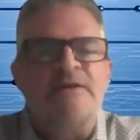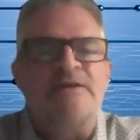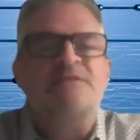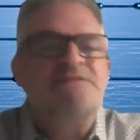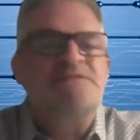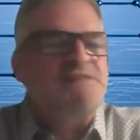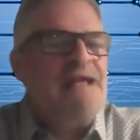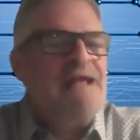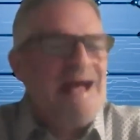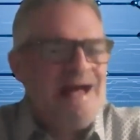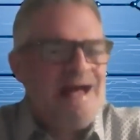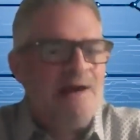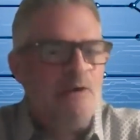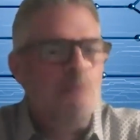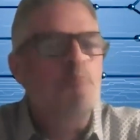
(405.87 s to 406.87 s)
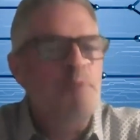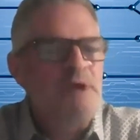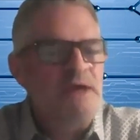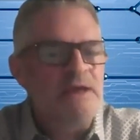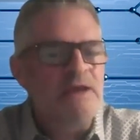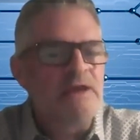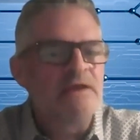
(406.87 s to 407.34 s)
in and see how
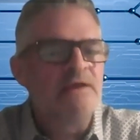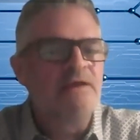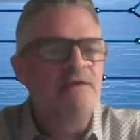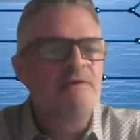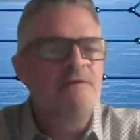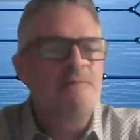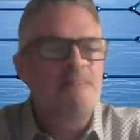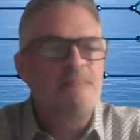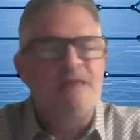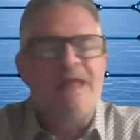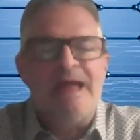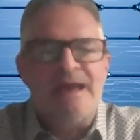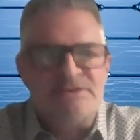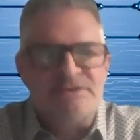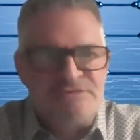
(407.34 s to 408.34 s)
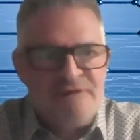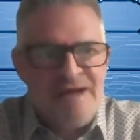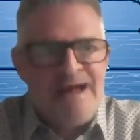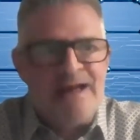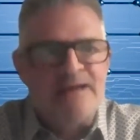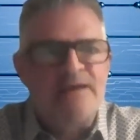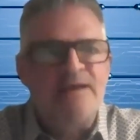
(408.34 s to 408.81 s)
big the
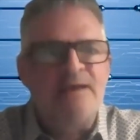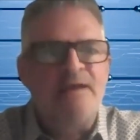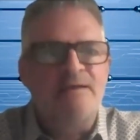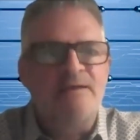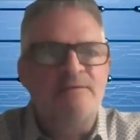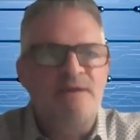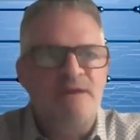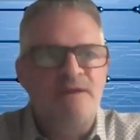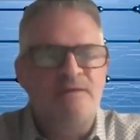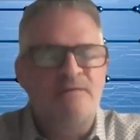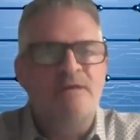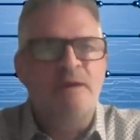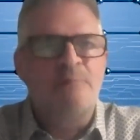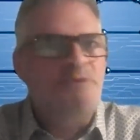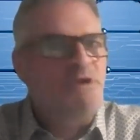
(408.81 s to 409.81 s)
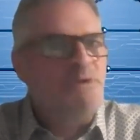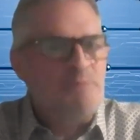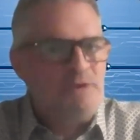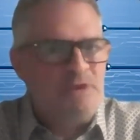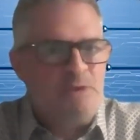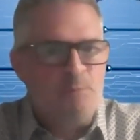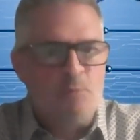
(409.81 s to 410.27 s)
HVAC and
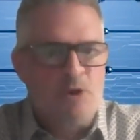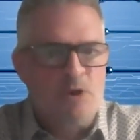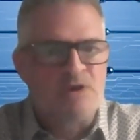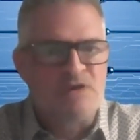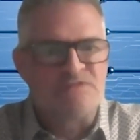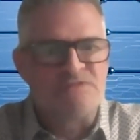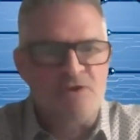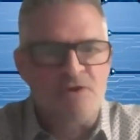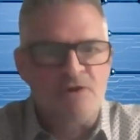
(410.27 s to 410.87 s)
PPE markets